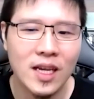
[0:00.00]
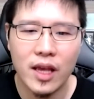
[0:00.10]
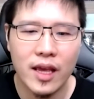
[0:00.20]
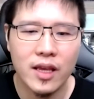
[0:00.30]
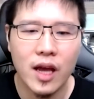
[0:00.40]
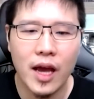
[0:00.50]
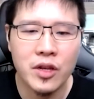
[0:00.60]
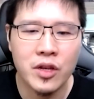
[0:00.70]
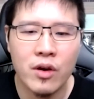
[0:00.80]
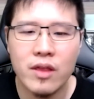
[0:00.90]
And I
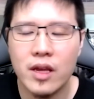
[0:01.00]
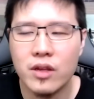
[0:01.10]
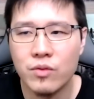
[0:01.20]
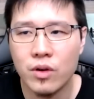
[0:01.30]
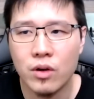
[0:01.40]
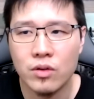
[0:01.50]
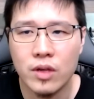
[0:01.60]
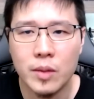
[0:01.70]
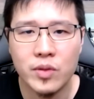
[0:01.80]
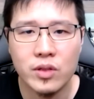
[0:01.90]
know that you were
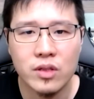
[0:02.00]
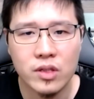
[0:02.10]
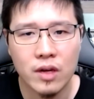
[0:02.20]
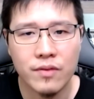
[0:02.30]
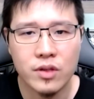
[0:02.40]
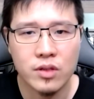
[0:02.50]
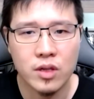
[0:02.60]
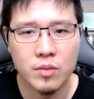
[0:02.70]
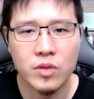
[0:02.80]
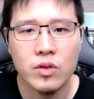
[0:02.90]
also able to discover
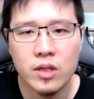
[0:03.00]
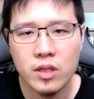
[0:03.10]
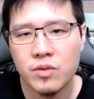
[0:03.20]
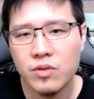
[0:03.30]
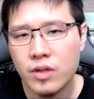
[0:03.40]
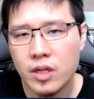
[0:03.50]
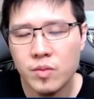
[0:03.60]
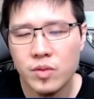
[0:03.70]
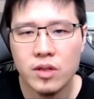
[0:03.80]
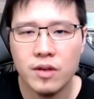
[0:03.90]
some new income
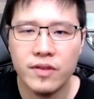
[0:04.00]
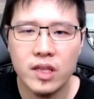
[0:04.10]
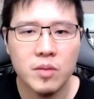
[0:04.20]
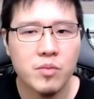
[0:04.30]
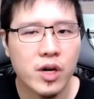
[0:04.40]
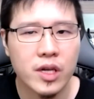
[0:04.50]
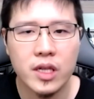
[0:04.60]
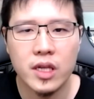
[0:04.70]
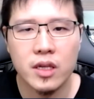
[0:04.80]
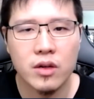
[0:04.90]
streams, affiliate
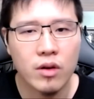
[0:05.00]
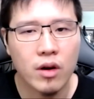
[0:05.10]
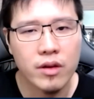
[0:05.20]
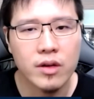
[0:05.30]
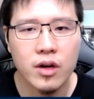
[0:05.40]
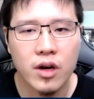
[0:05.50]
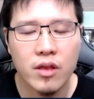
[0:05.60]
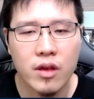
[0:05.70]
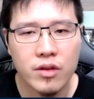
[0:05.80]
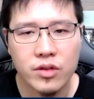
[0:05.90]
marketing, or
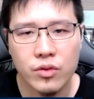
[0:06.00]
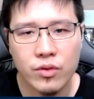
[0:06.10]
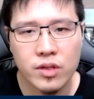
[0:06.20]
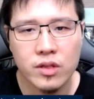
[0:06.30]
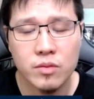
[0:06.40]
other sources,